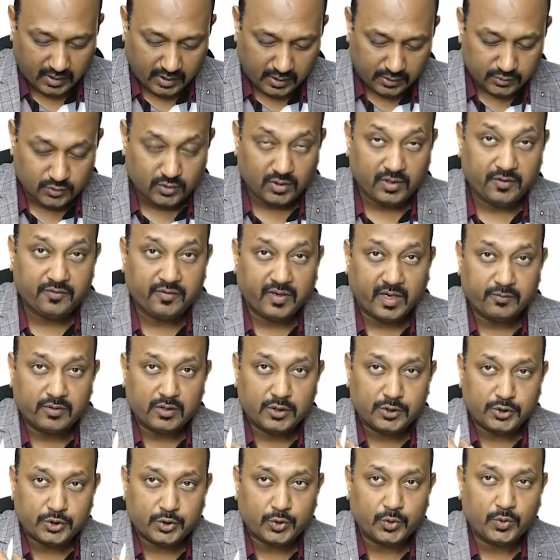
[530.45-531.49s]
So if I will
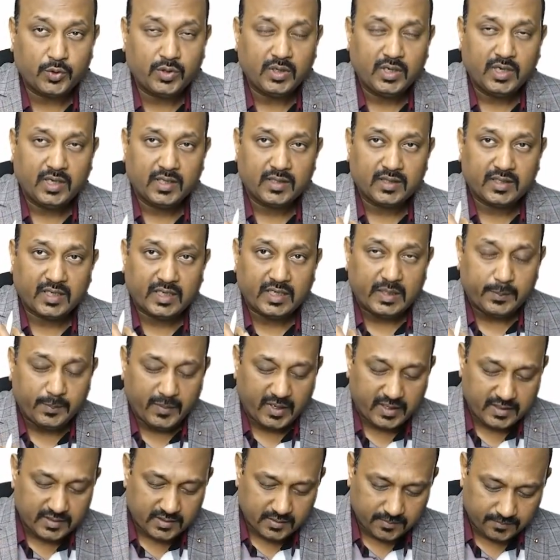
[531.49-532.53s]
show the
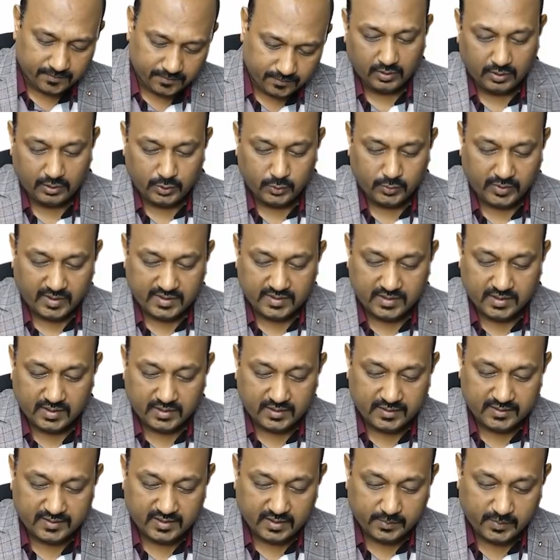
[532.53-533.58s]
image, you can see
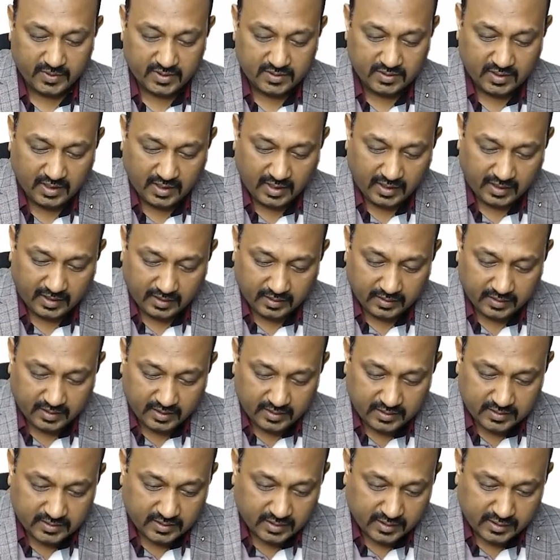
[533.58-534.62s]
this image, there
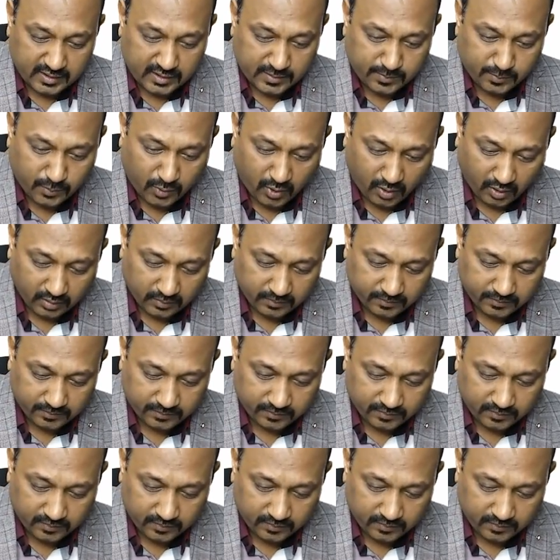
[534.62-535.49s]
is a small